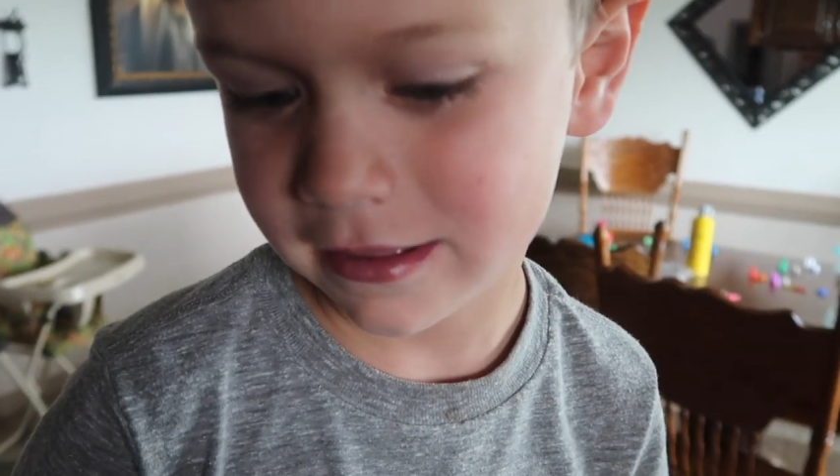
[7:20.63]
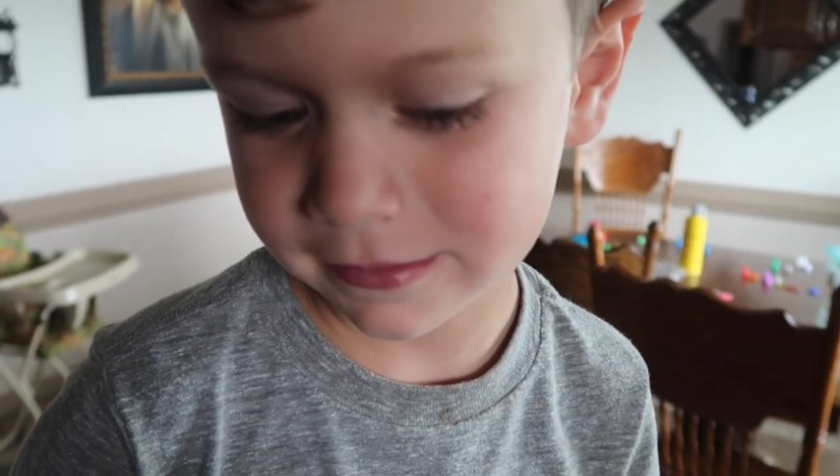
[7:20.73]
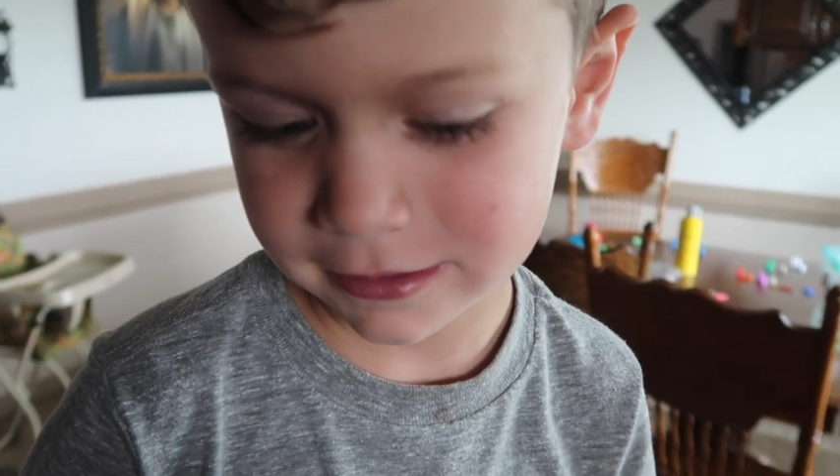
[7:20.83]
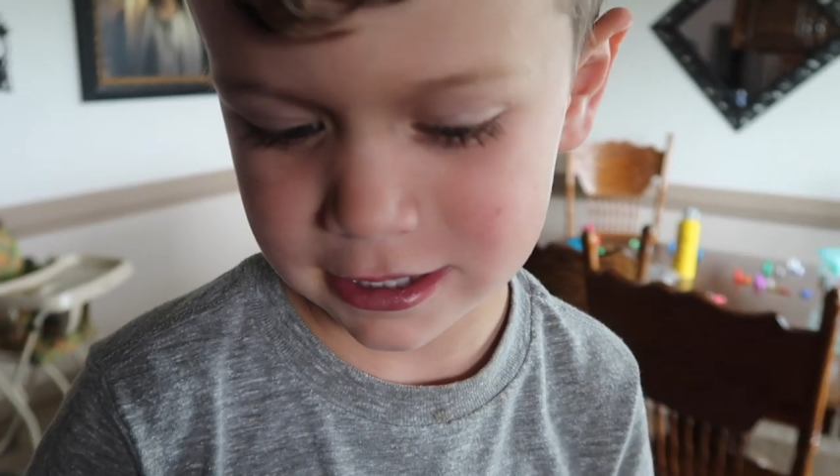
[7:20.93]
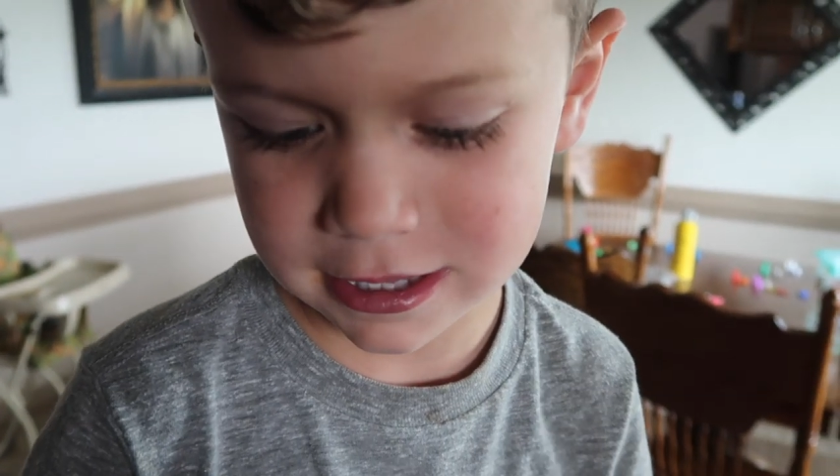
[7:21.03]

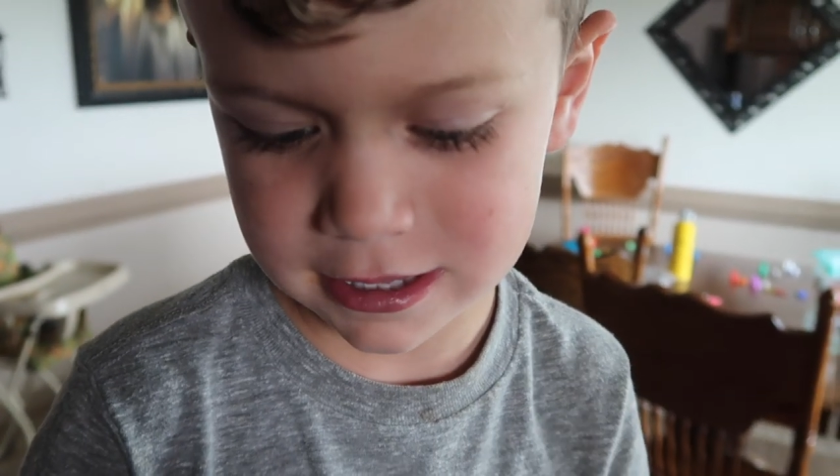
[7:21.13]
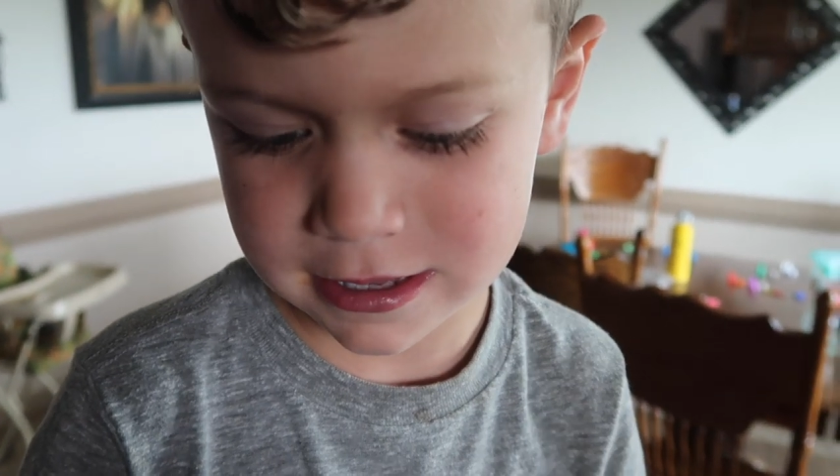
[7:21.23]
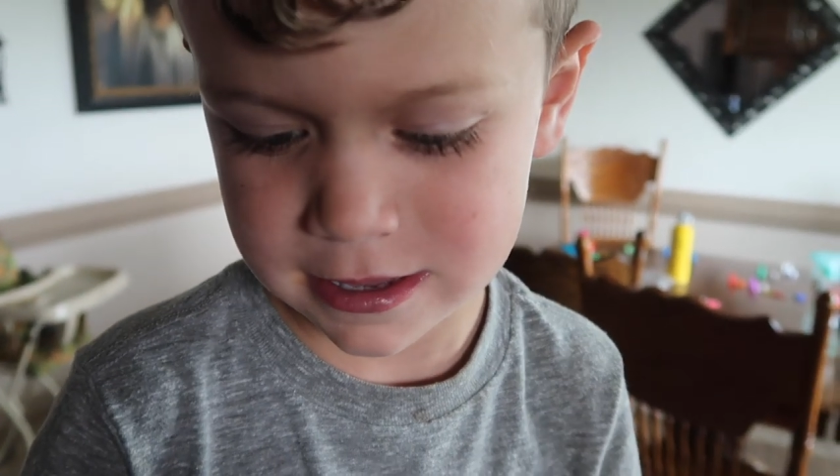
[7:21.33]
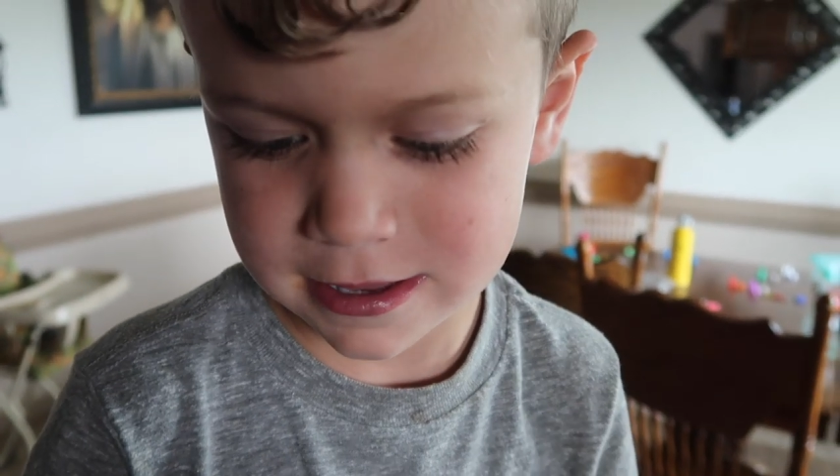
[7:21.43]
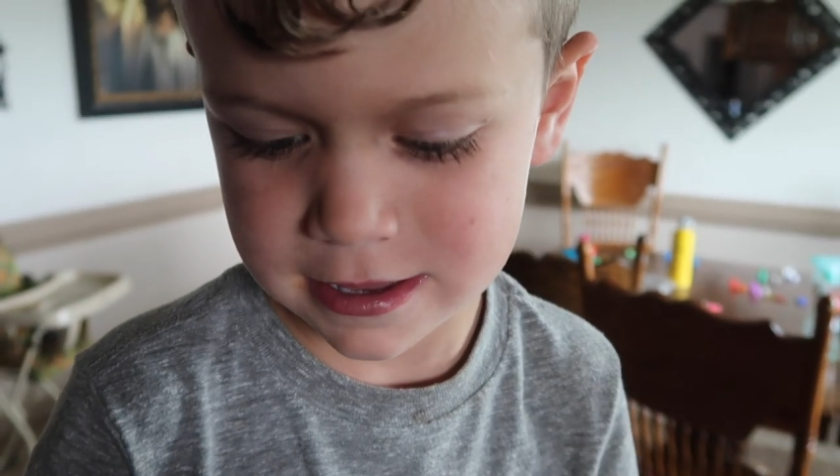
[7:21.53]
paint it like a
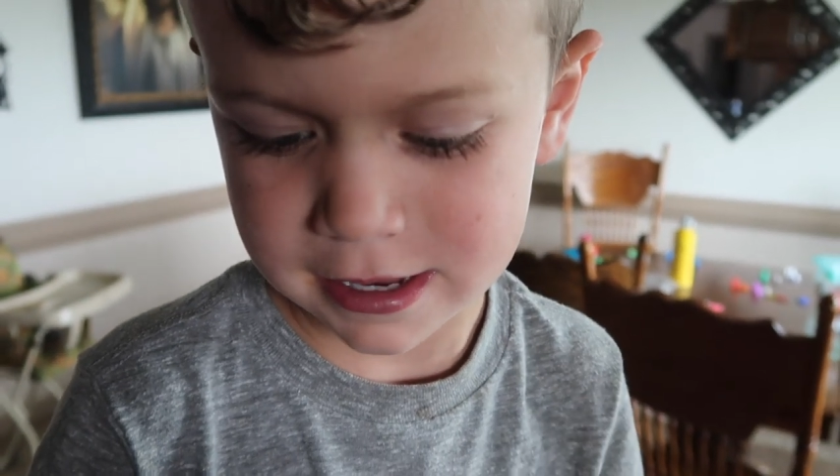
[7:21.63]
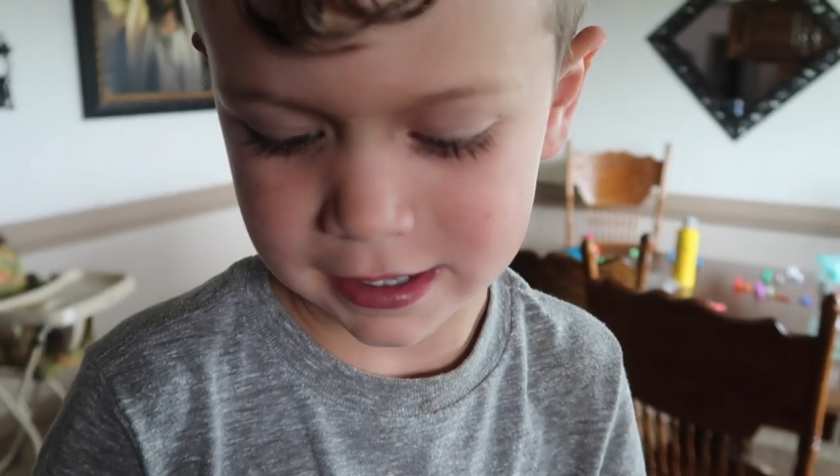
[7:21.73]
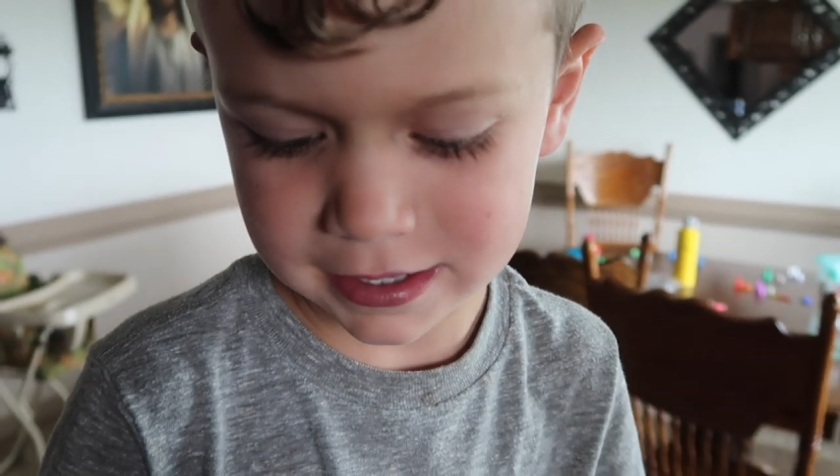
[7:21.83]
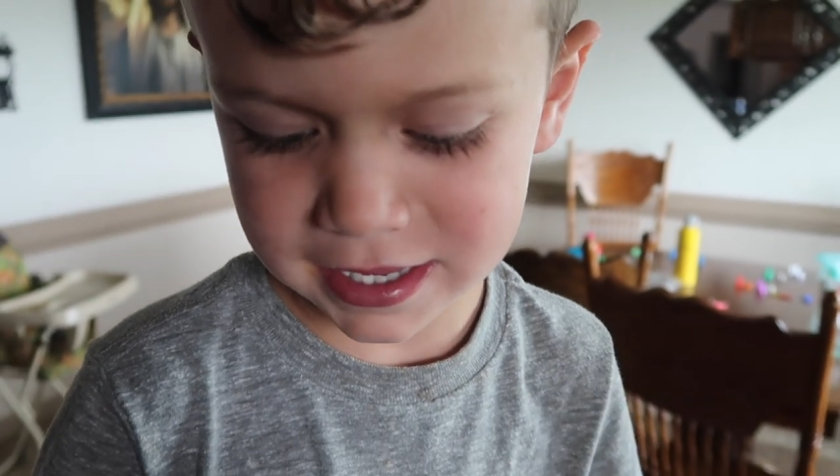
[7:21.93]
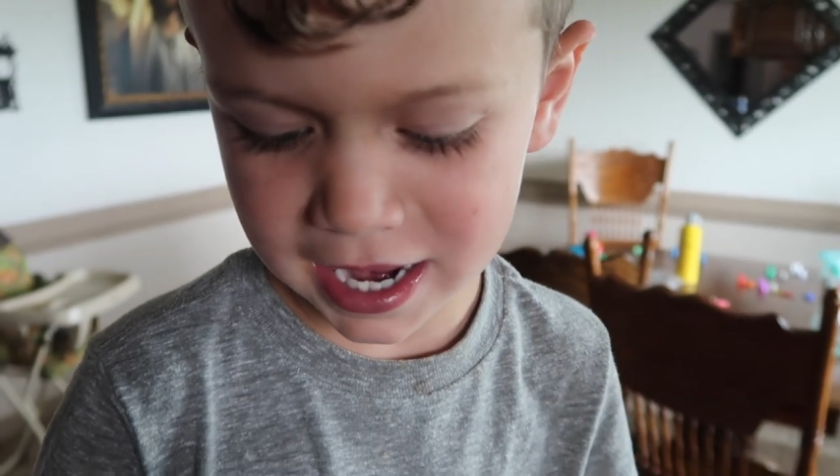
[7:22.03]

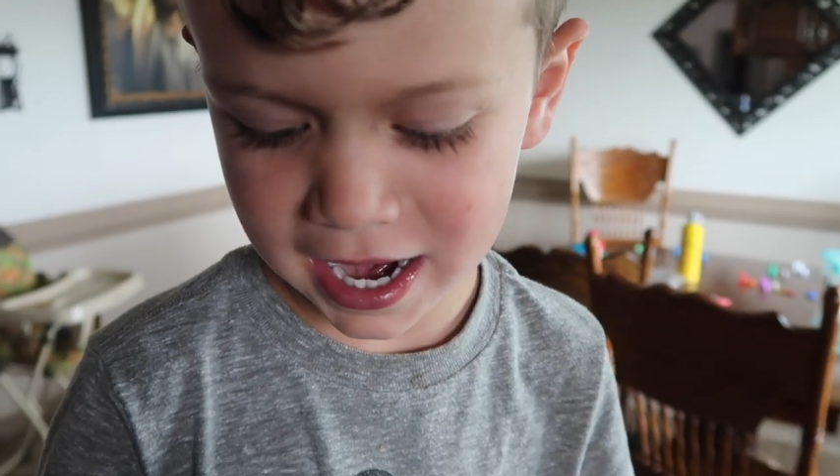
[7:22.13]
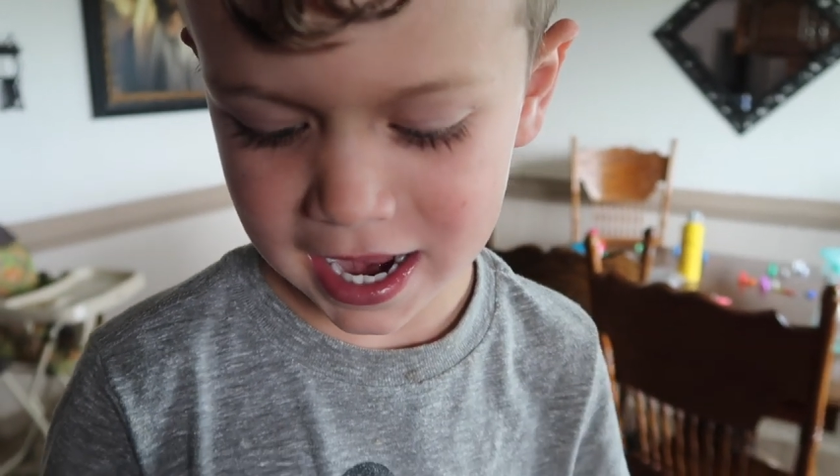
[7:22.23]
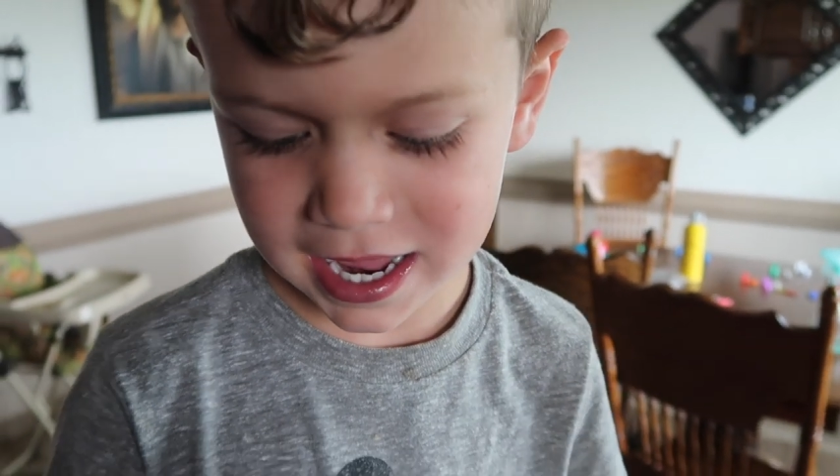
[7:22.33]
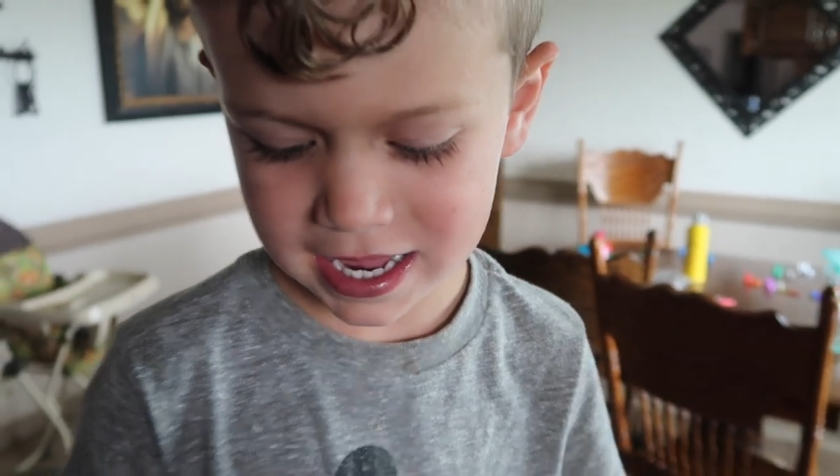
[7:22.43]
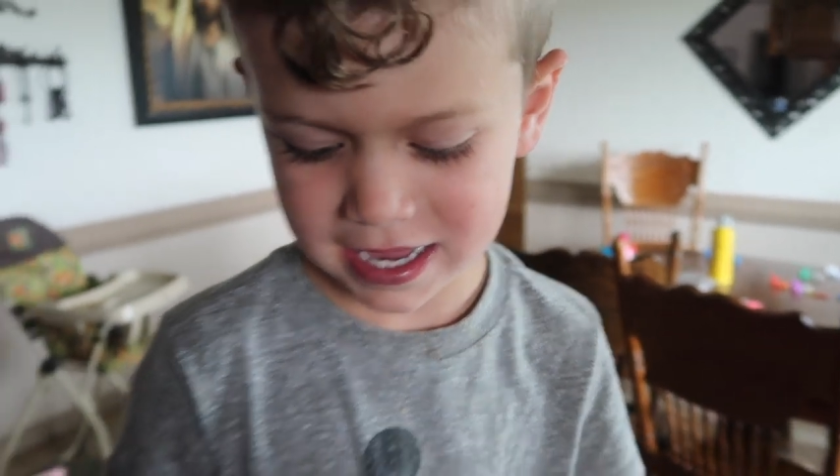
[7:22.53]
ball?
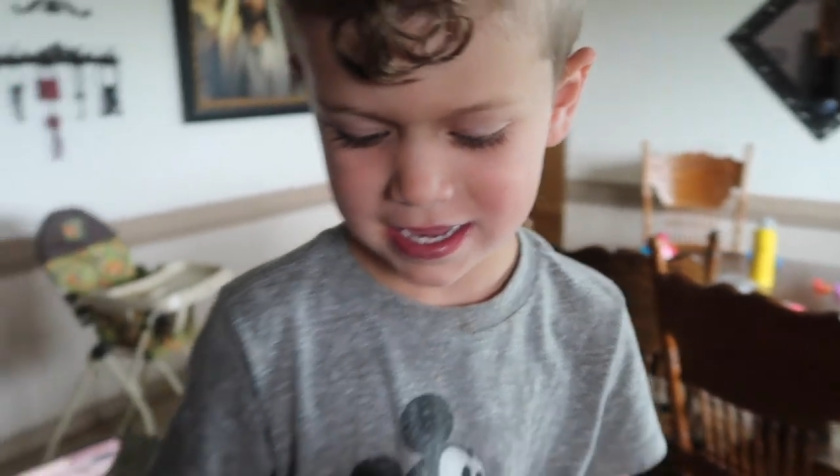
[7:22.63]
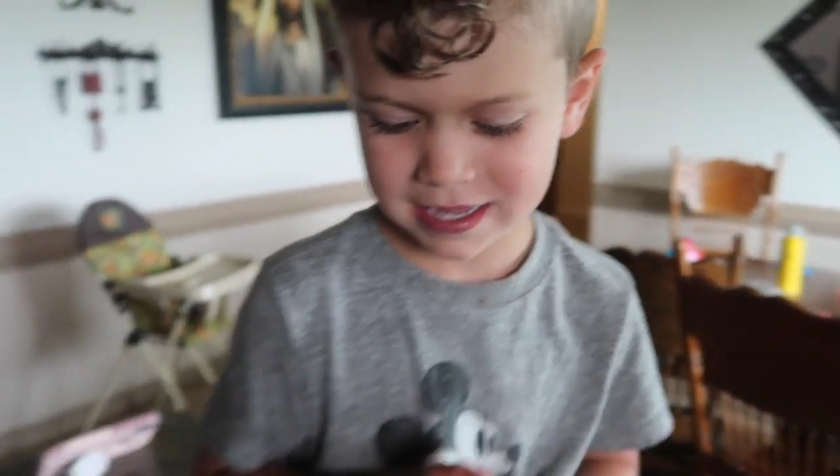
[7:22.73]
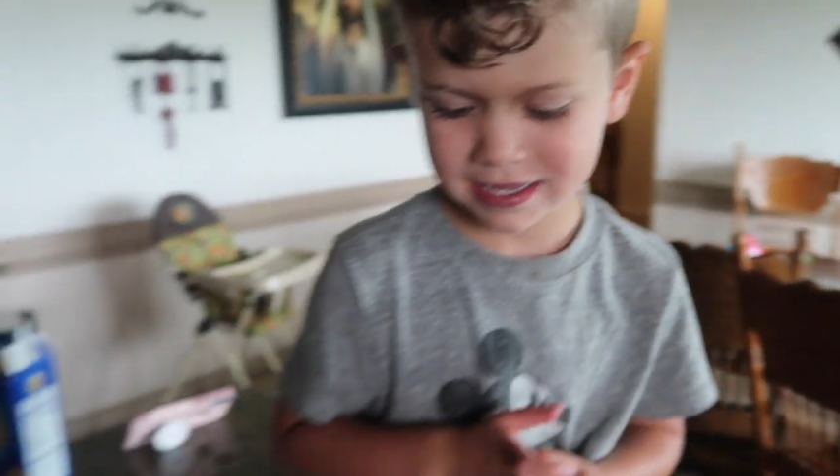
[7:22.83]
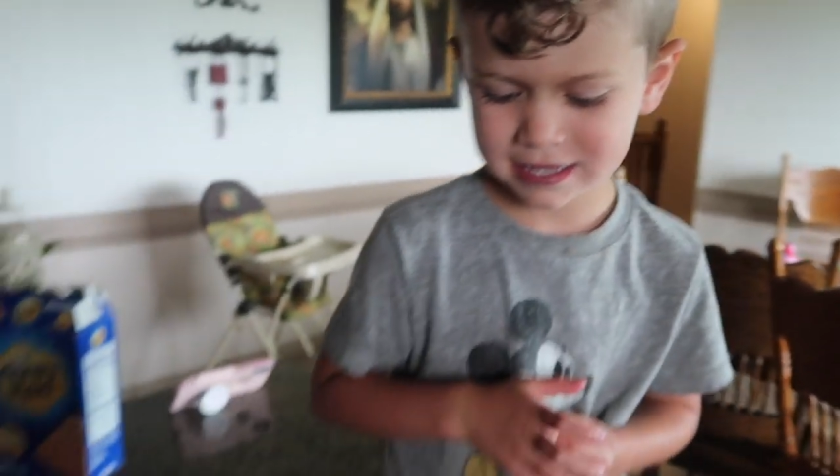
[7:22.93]
Yeah. And do you want